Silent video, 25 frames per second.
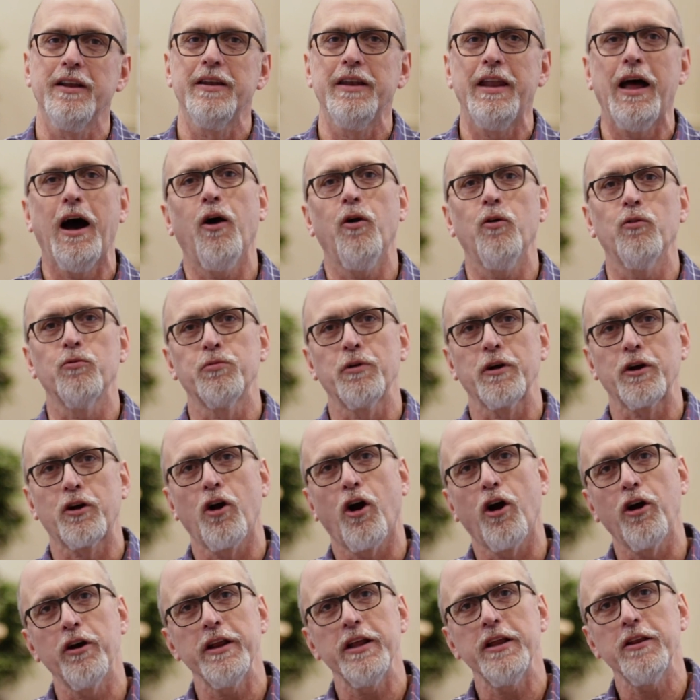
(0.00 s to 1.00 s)
Now,
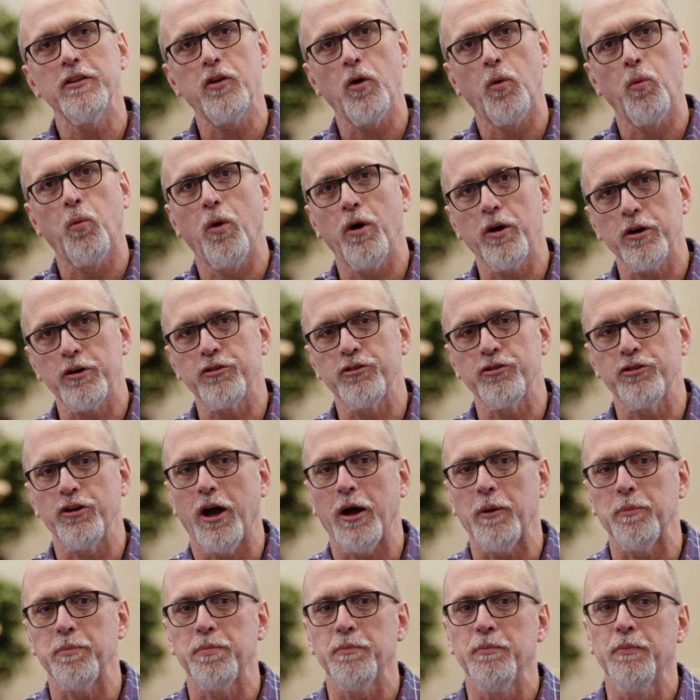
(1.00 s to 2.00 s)
regarding the
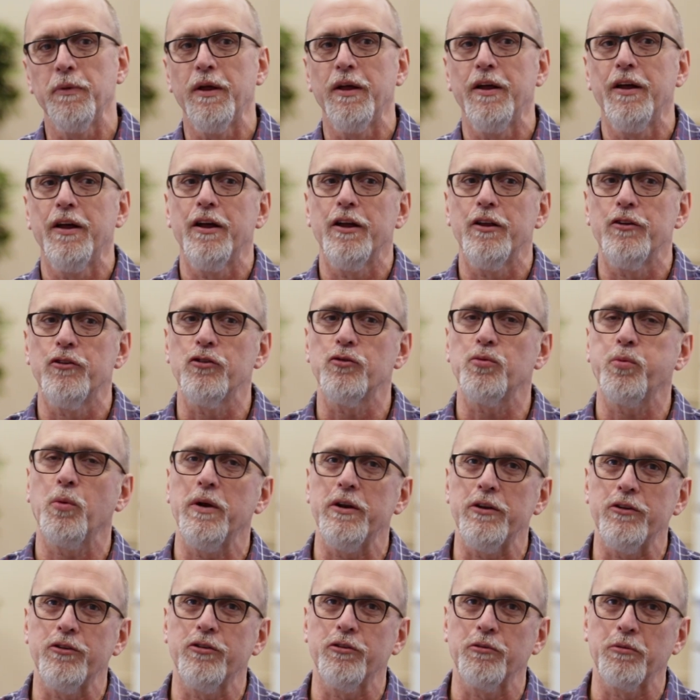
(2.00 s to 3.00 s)
workshop, just
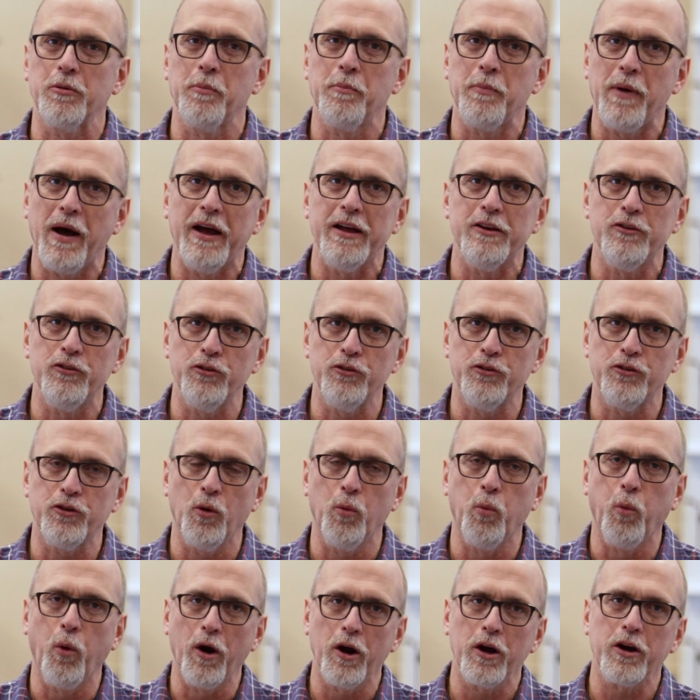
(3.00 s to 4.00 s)
want to remind you
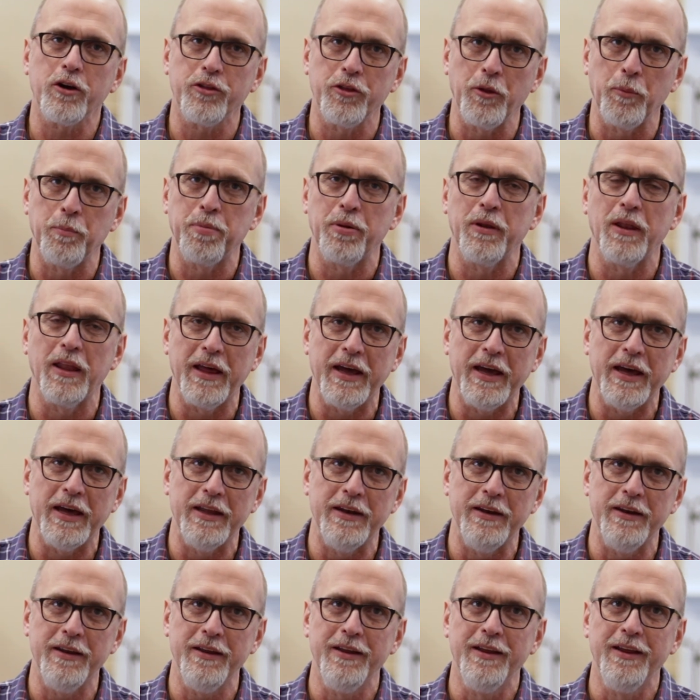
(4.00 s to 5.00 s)
to work the
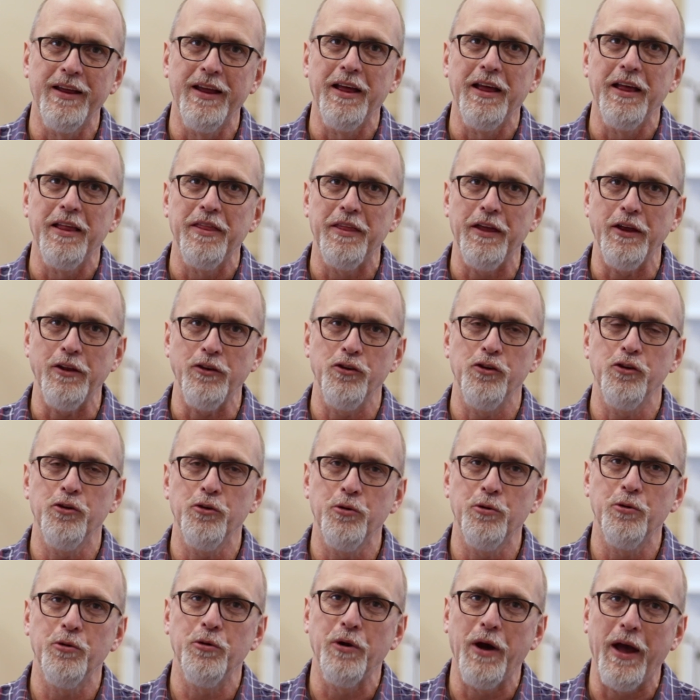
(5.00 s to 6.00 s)
plan that
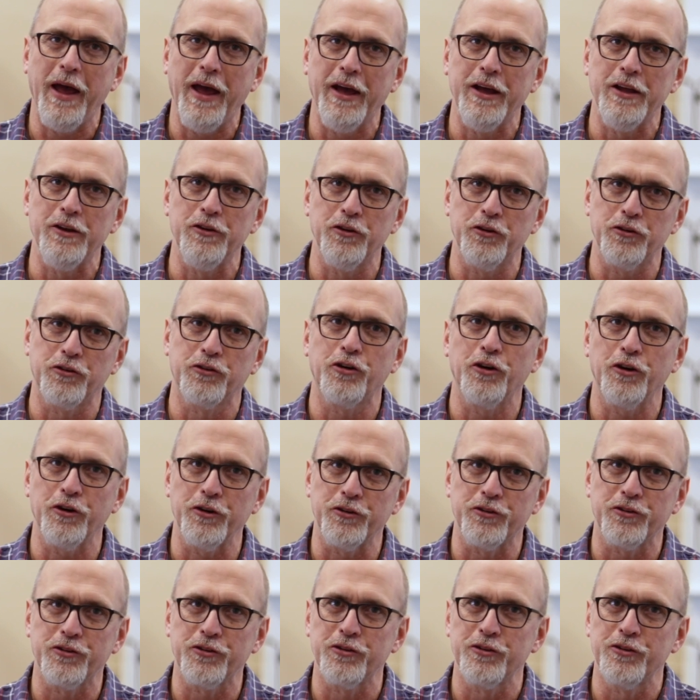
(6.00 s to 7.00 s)
you and your
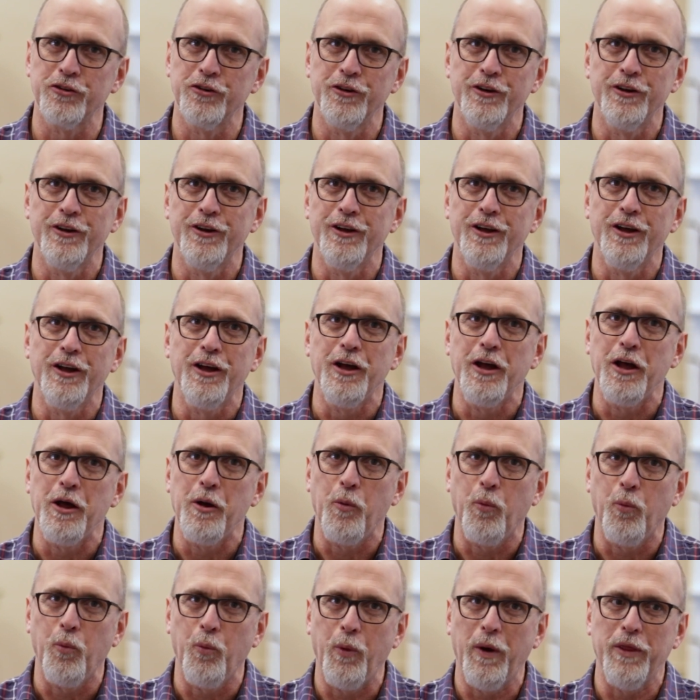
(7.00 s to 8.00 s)
church
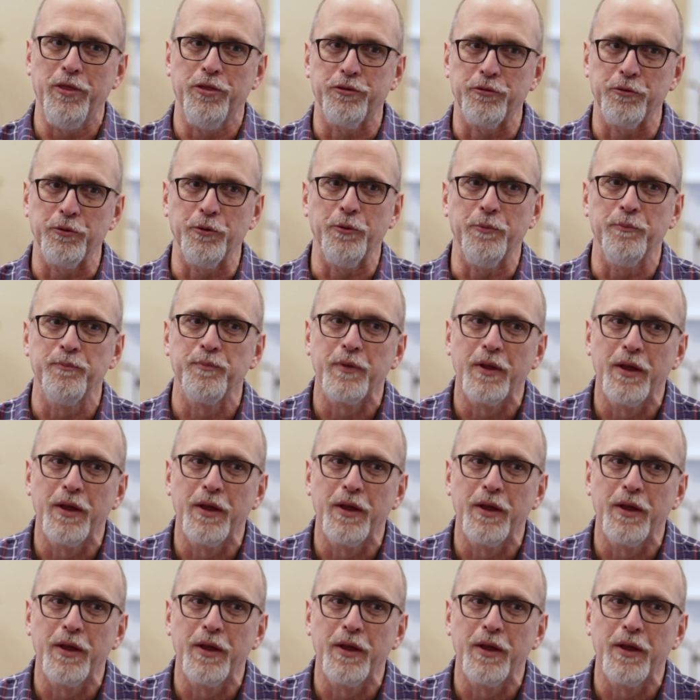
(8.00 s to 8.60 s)
went through.